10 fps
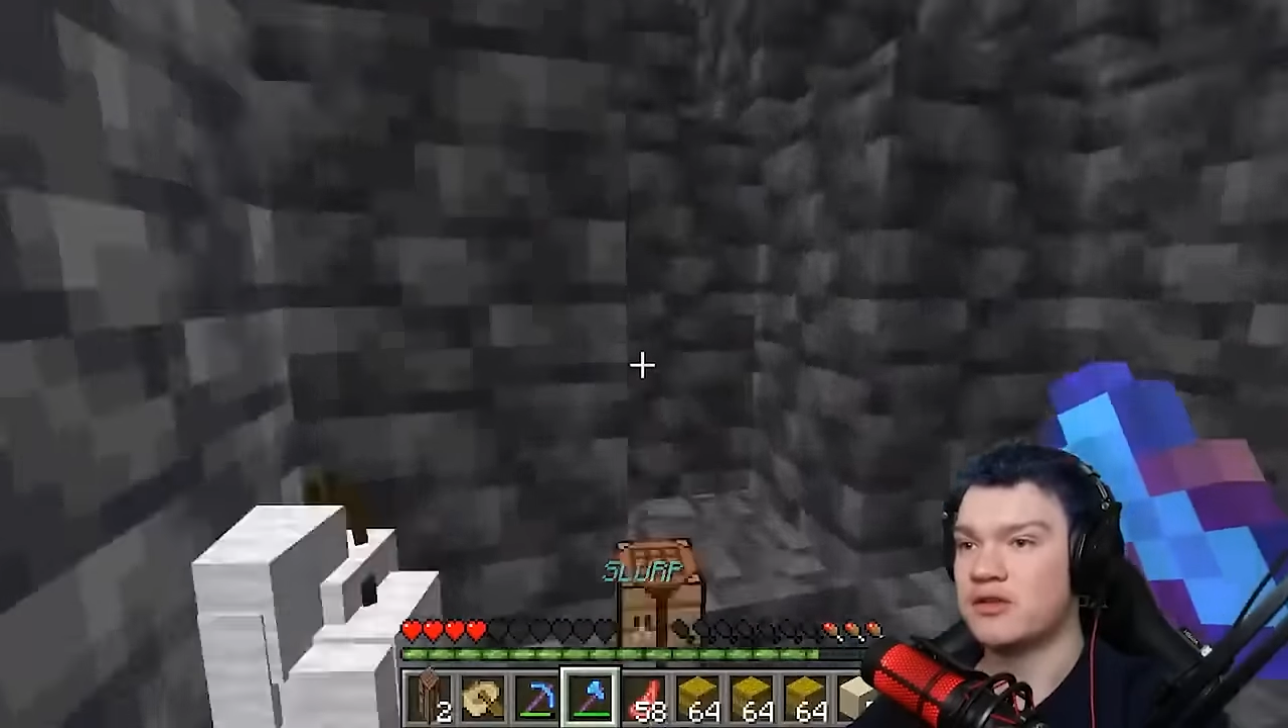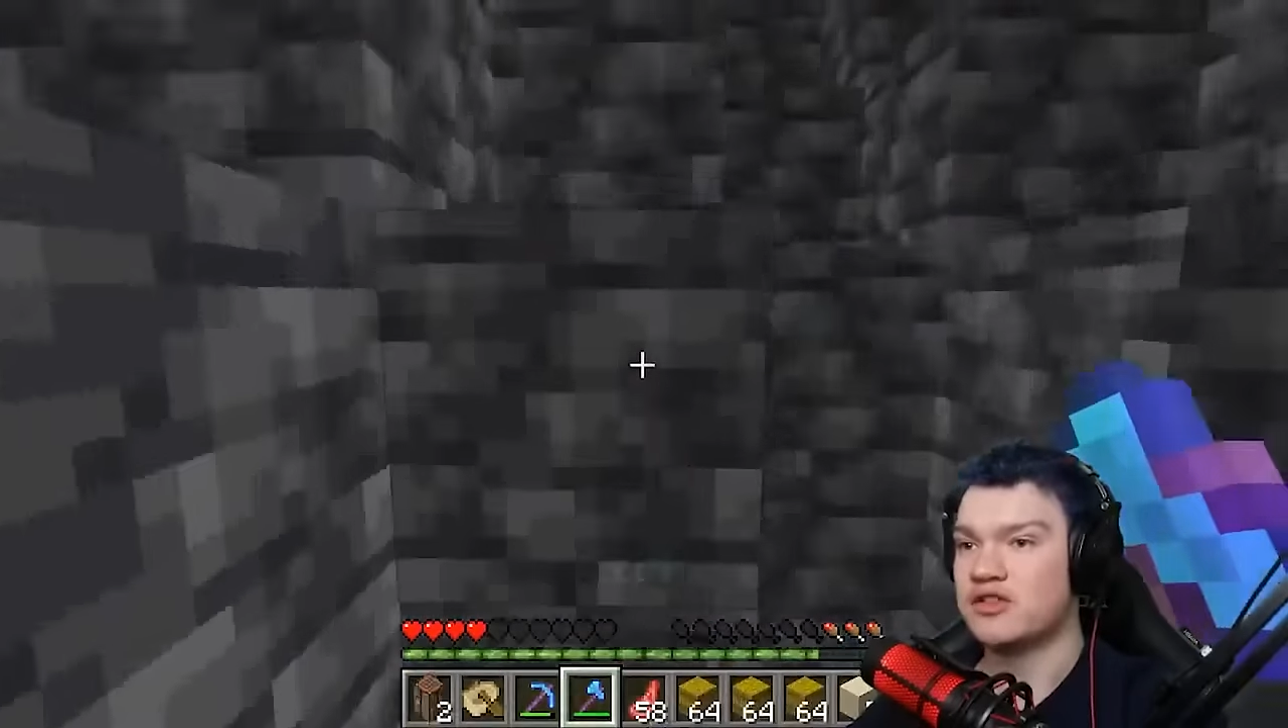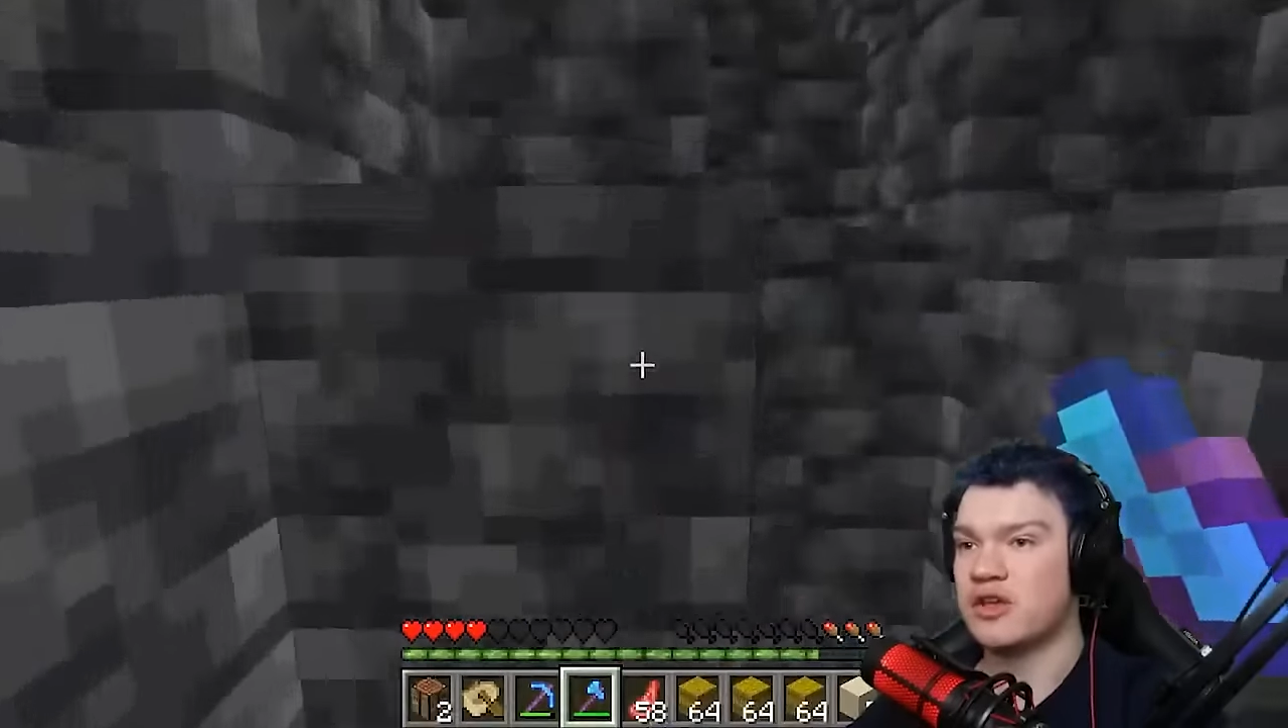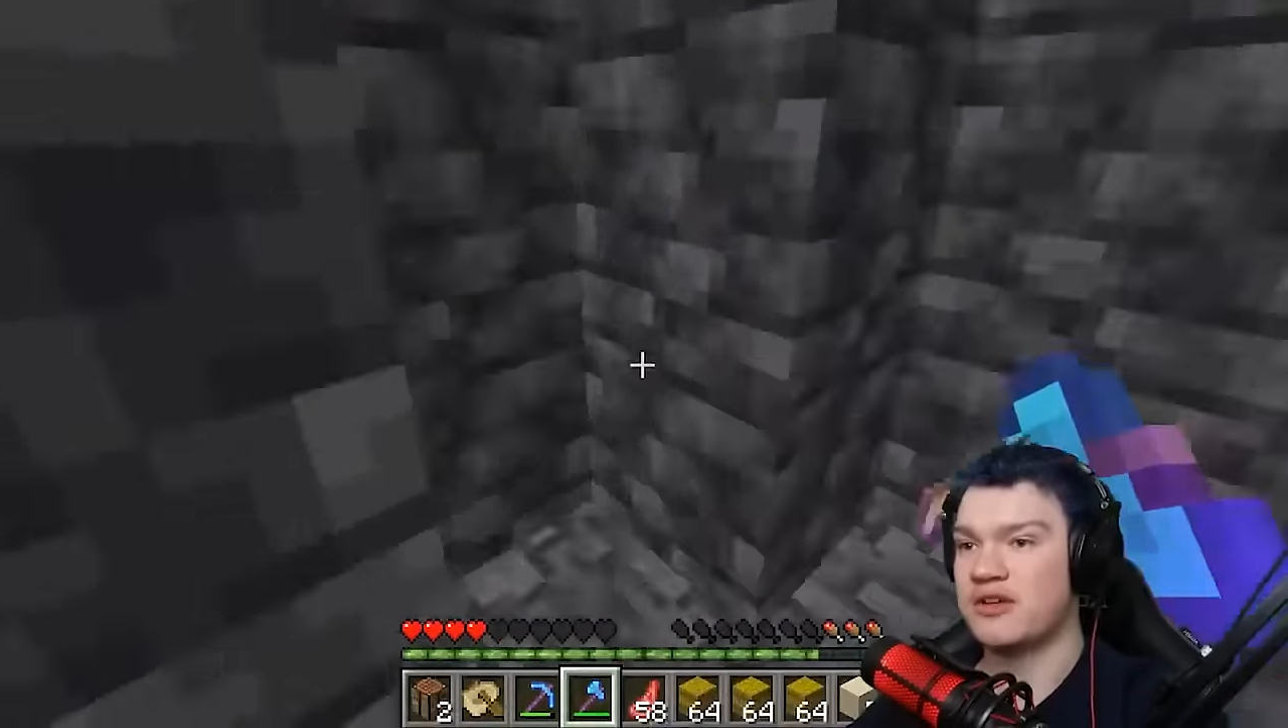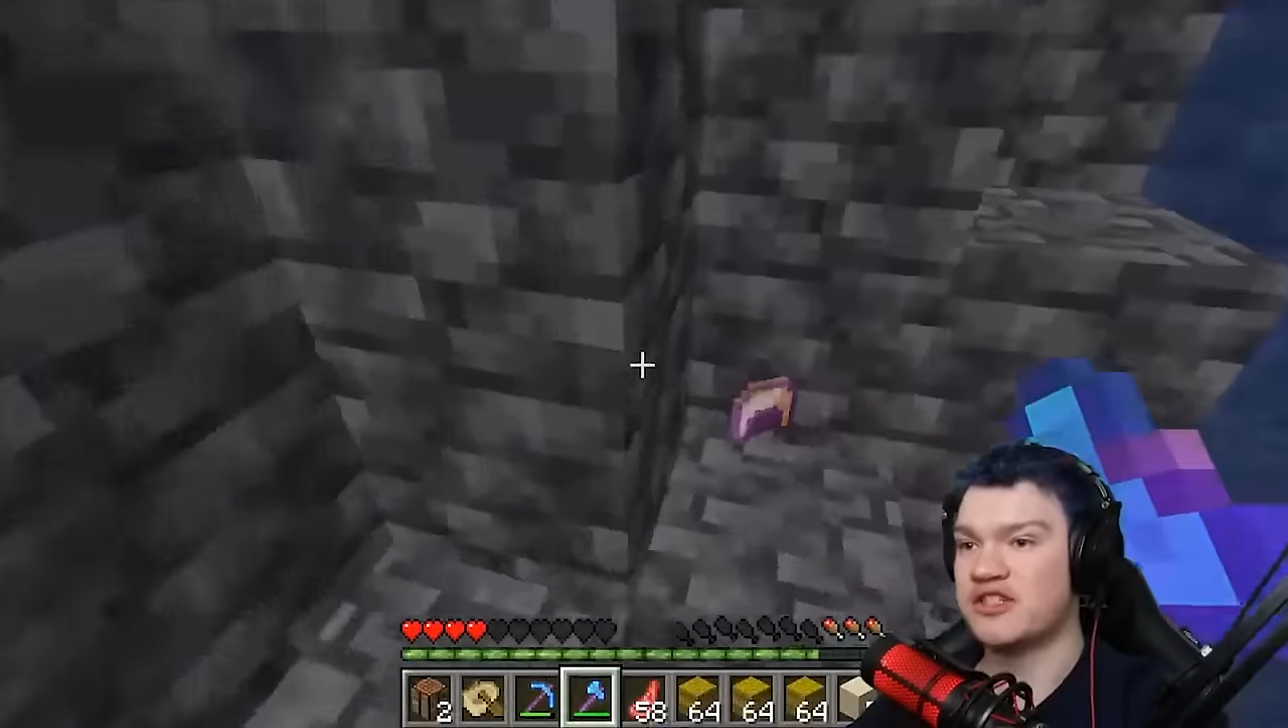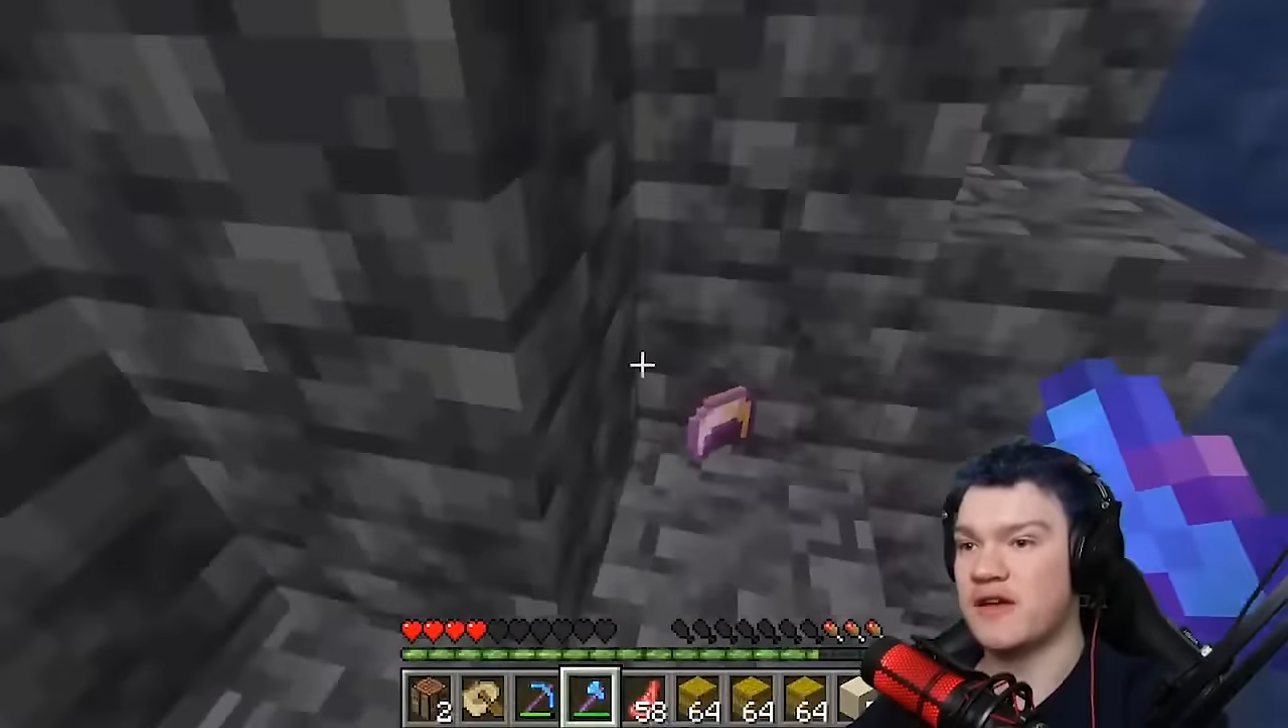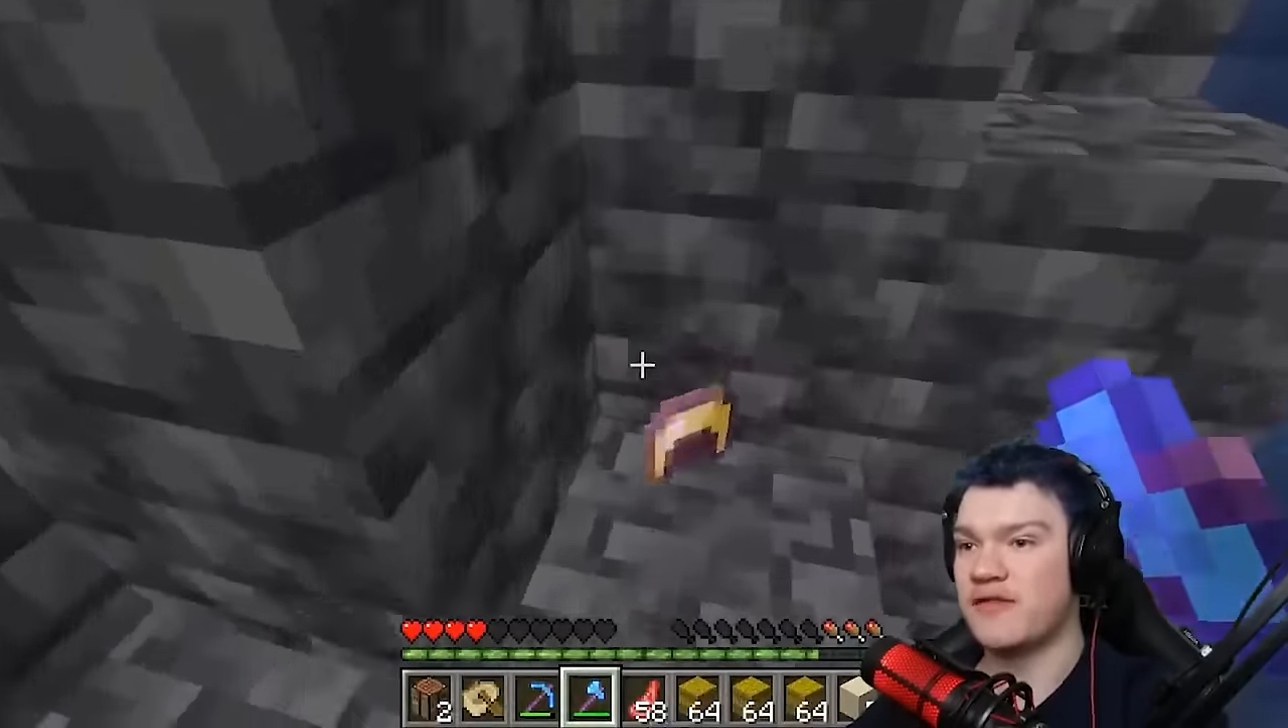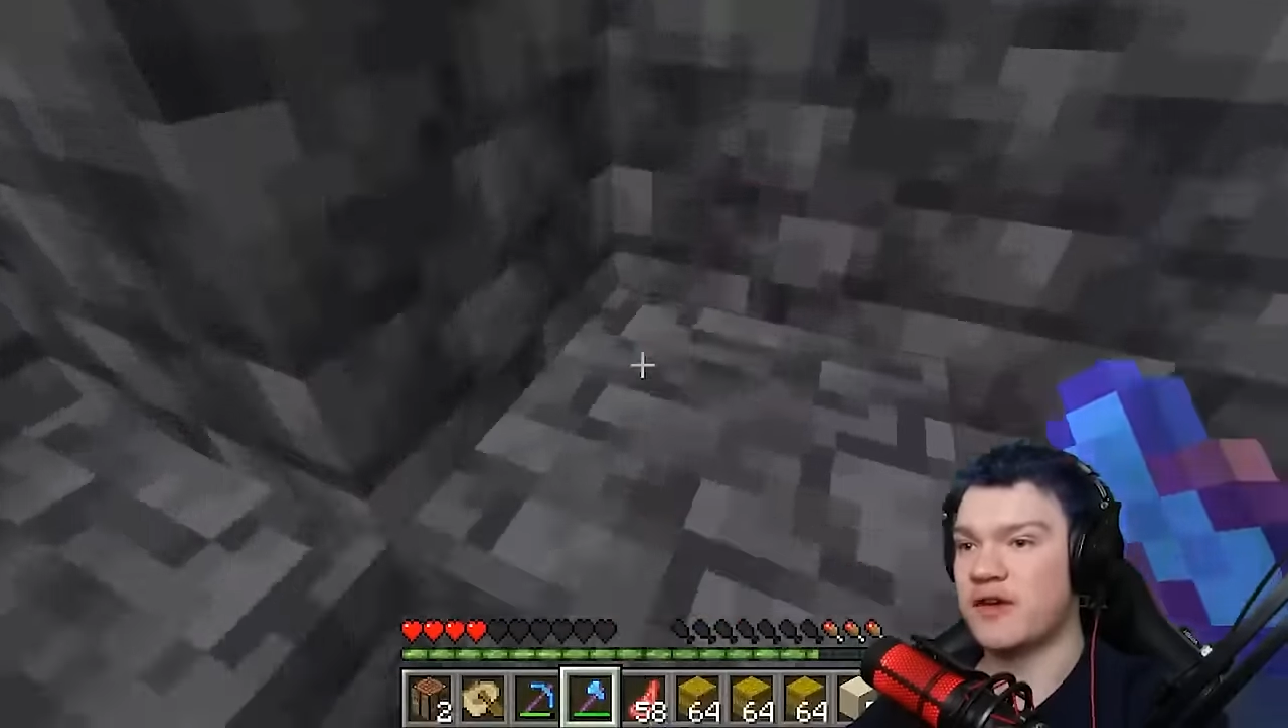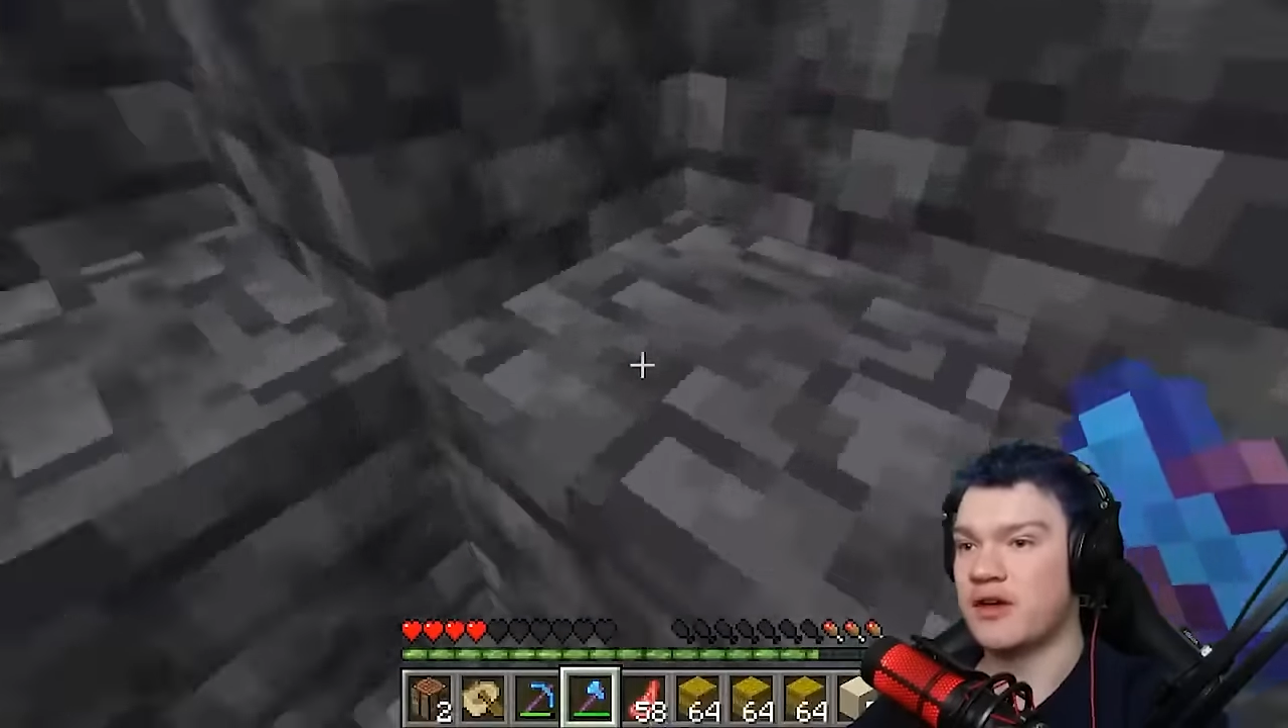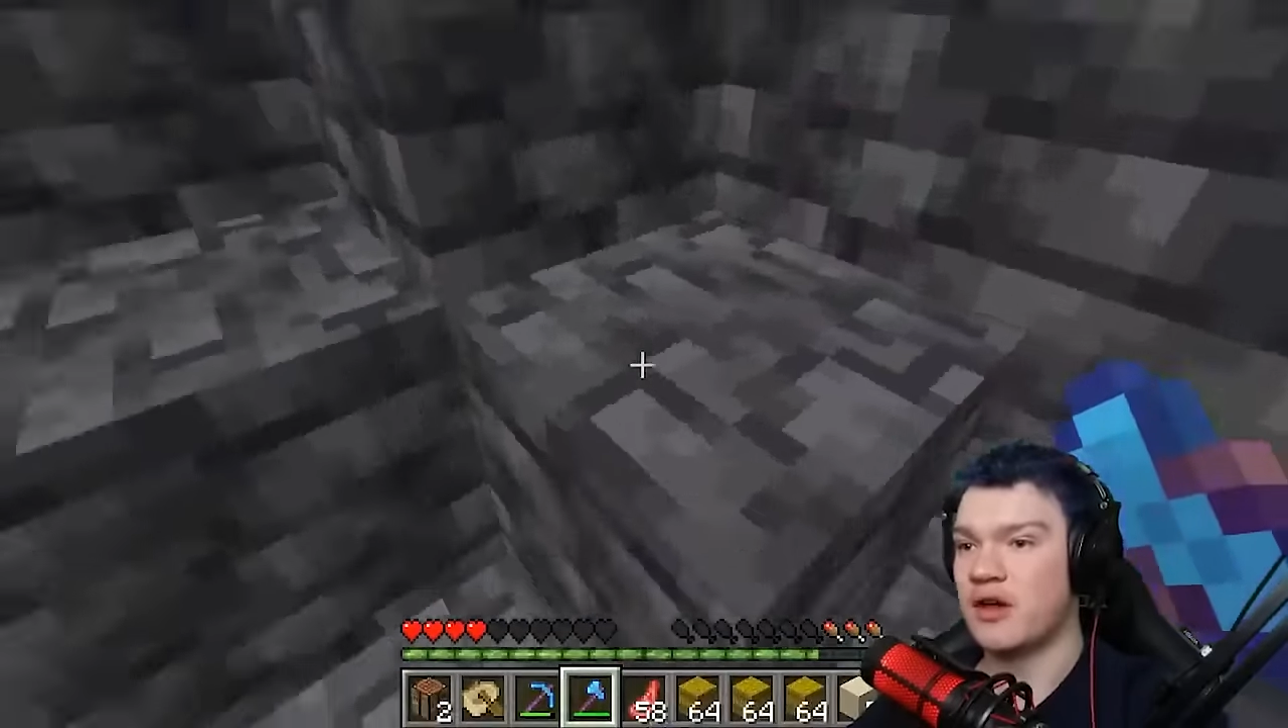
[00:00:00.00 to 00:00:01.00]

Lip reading: So much stuff.